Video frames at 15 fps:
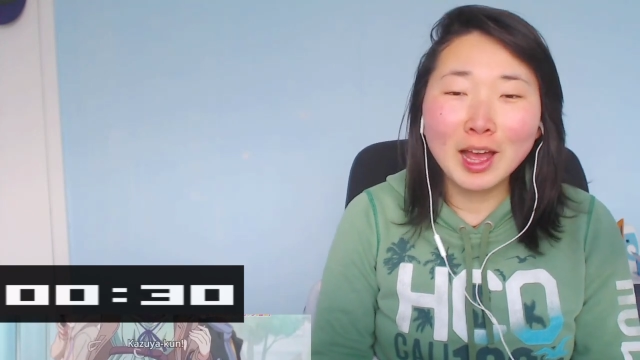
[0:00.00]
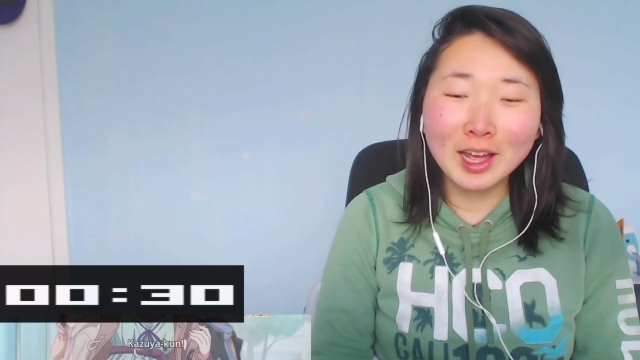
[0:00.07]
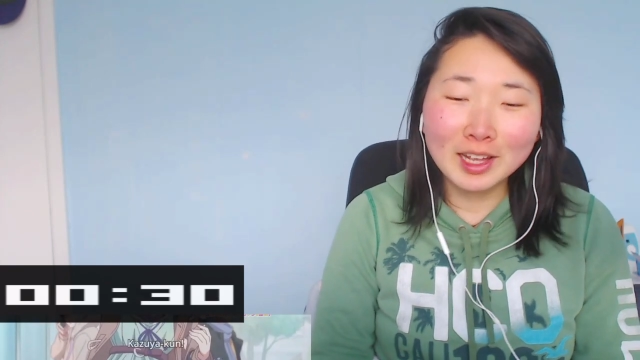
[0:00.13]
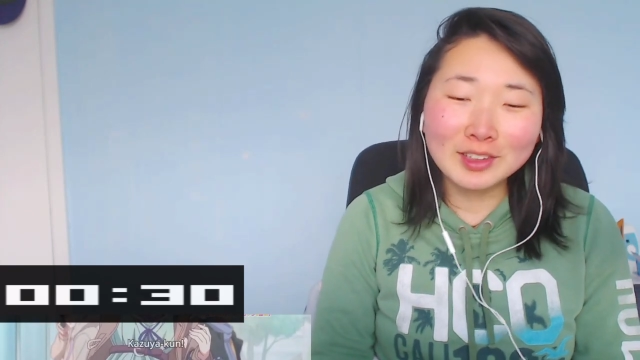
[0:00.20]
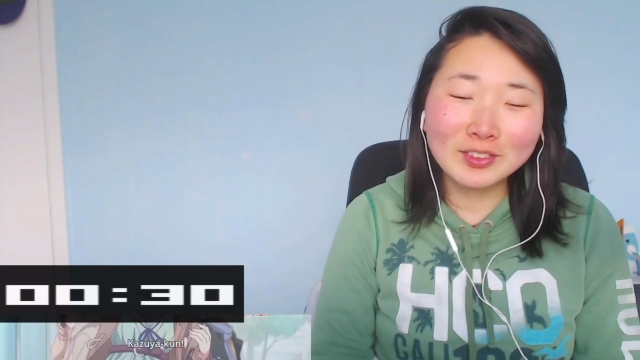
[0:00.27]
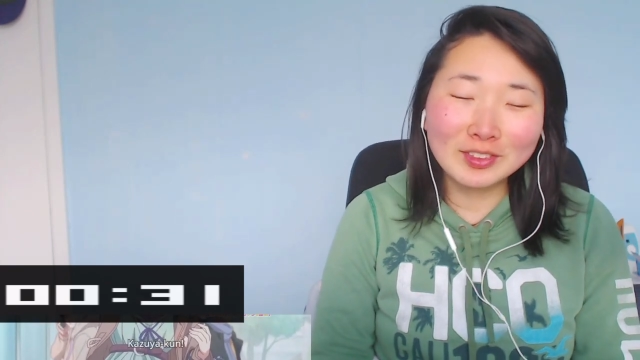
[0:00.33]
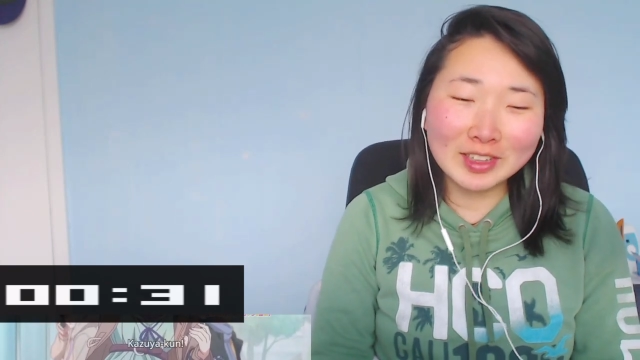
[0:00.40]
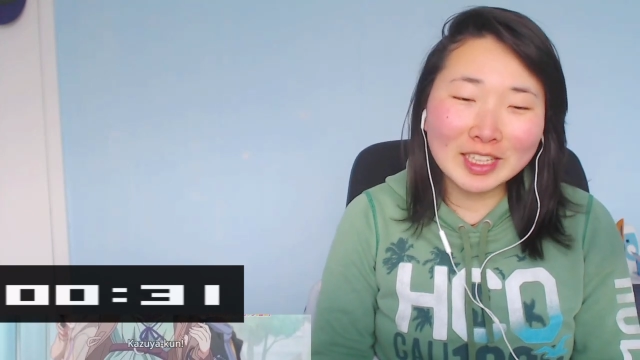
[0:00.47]

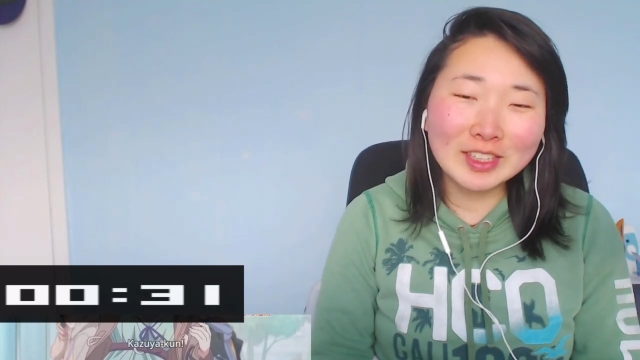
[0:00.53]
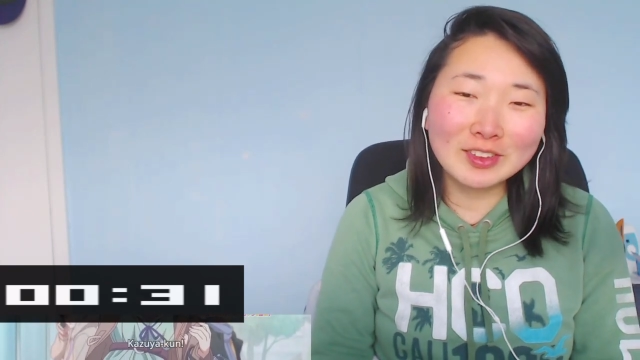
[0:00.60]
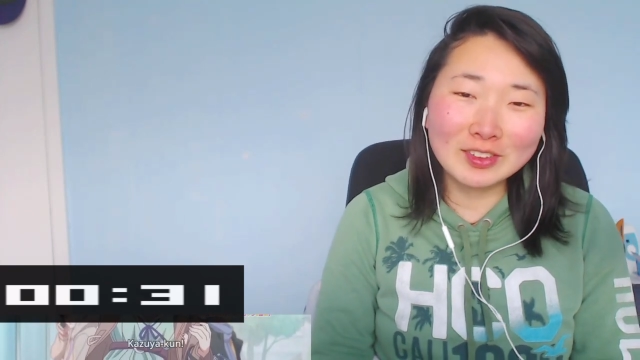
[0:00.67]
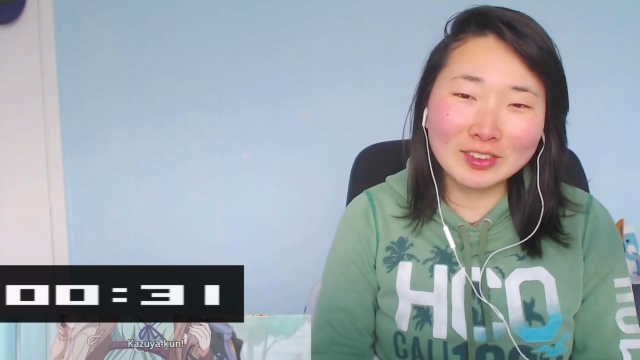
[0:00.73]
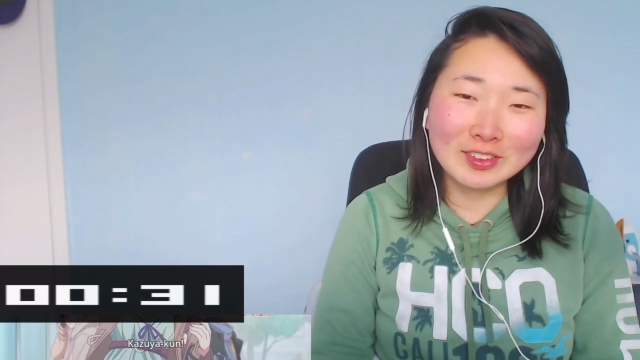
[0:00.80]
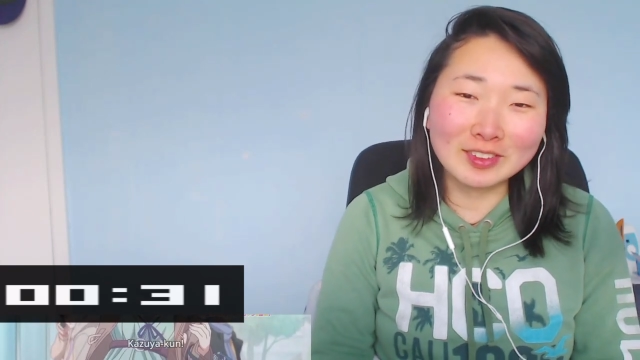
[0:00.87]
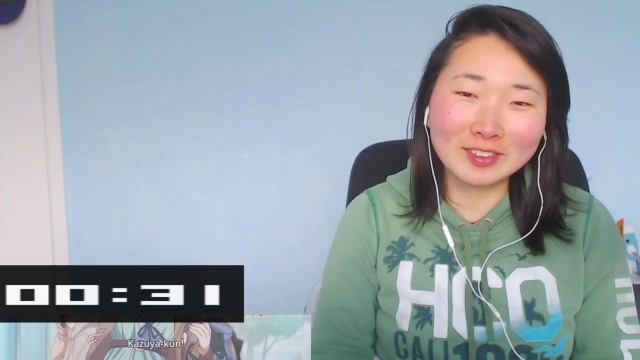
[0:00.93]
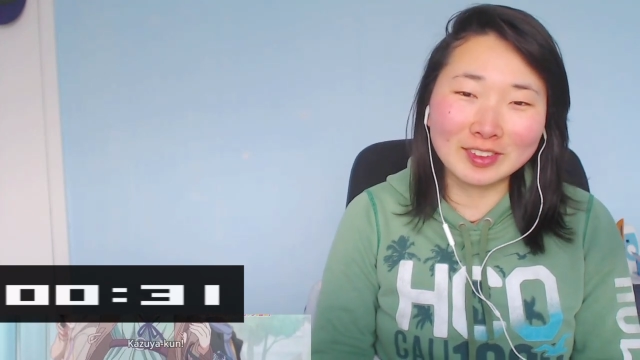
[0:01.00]
It's
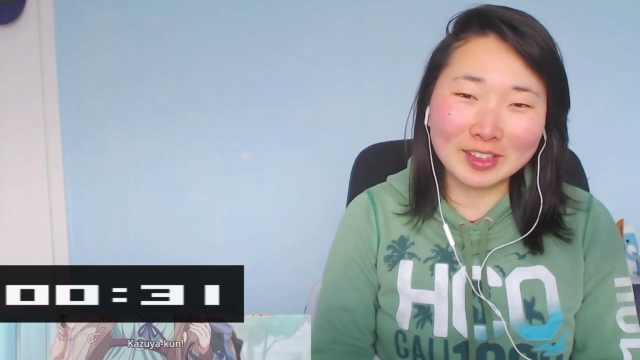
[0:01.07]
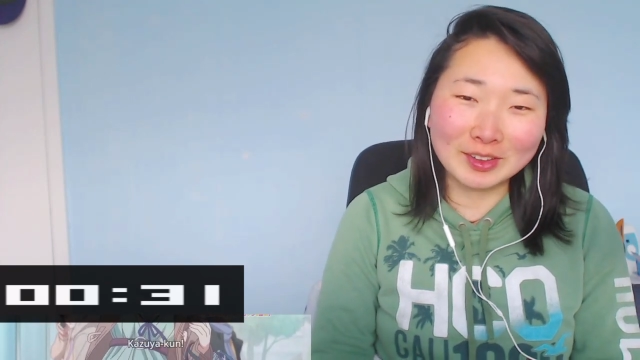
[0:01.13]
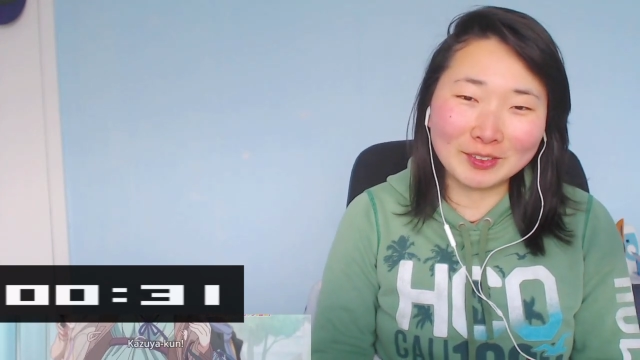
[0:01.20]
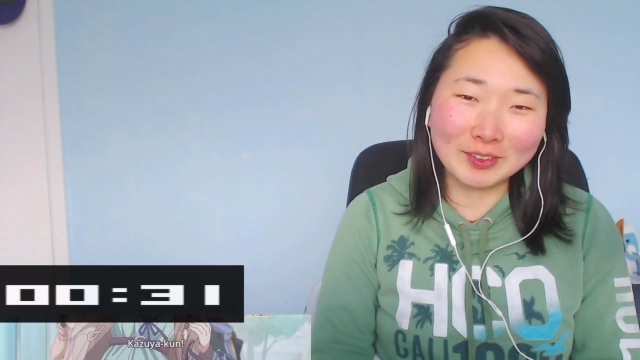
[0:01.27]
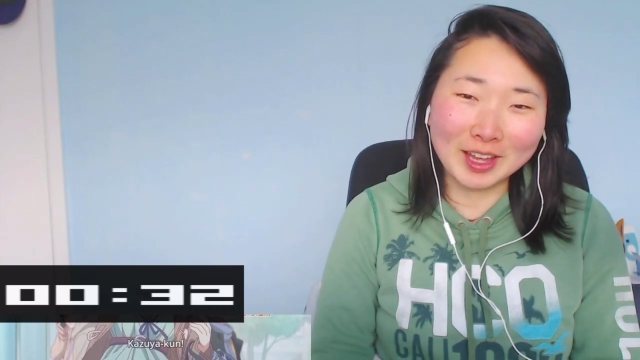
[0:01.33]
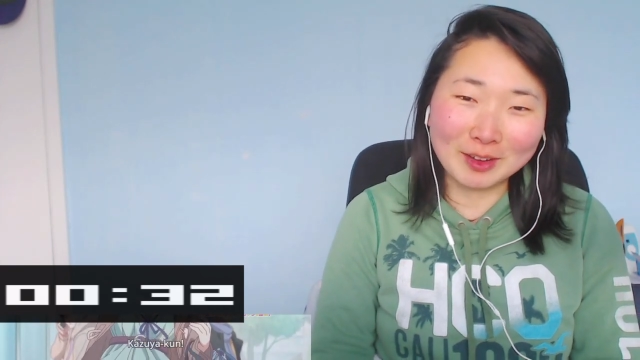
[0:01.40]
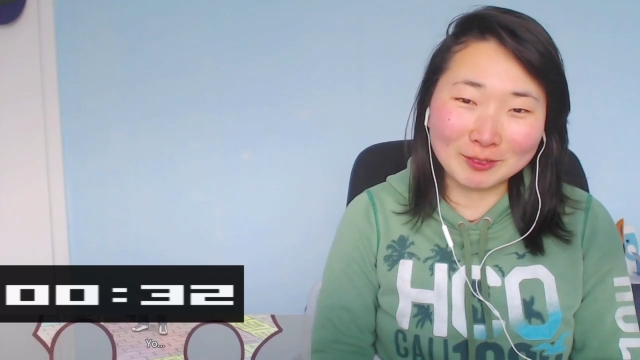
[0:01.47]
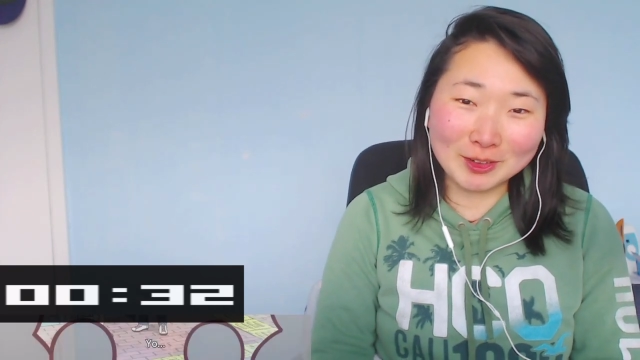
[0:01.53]
good to see you
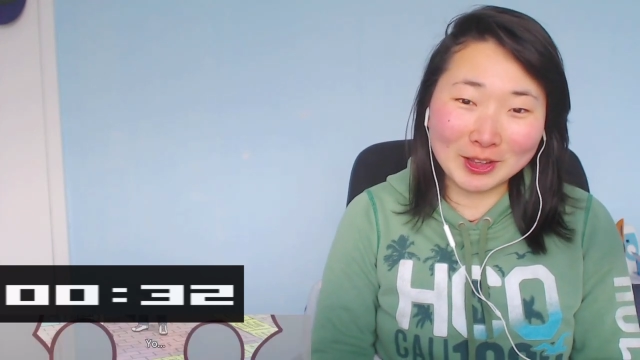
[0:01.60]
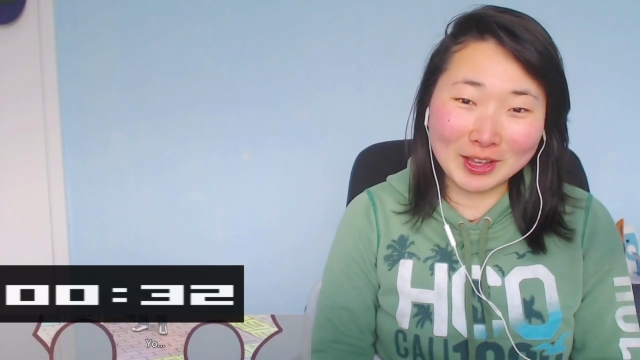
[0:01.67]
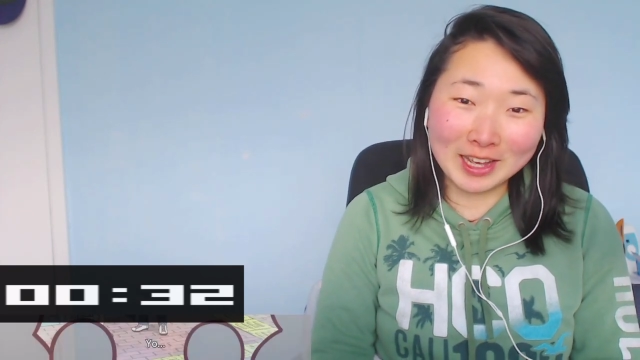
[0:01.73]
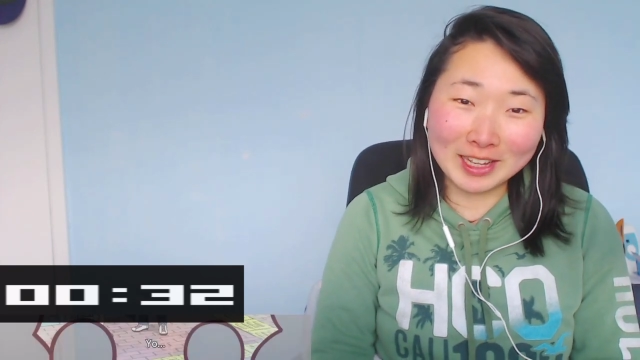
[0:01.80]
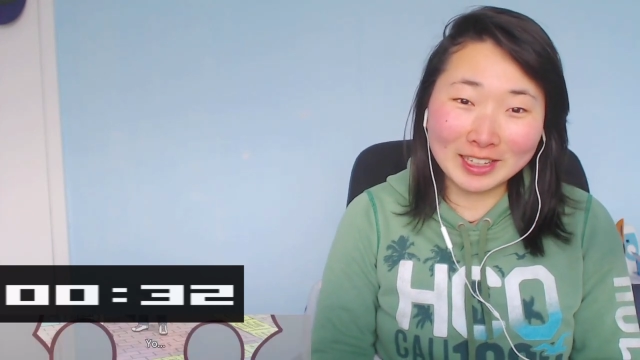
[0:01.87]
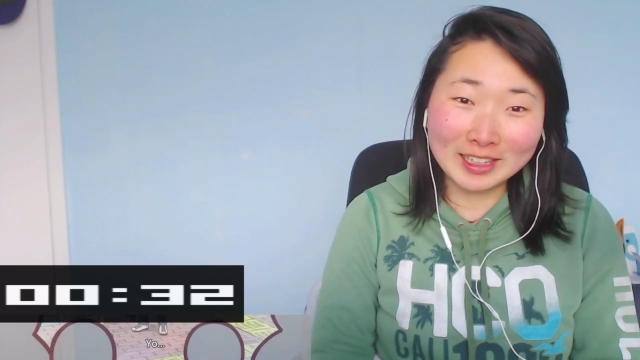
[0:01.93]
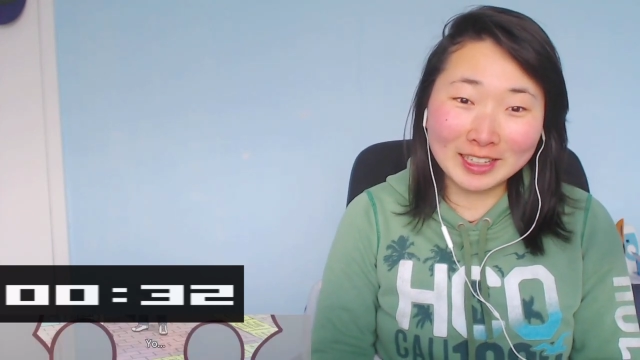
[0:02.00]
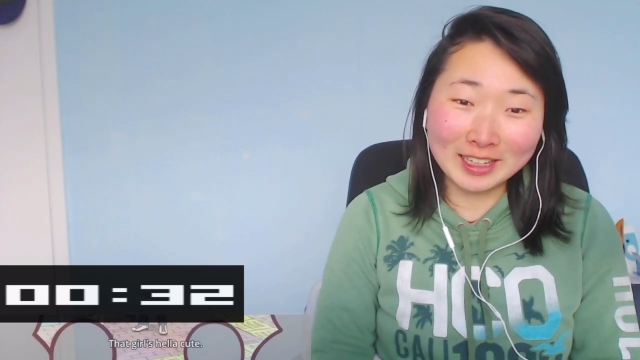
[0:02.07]
again, Rika.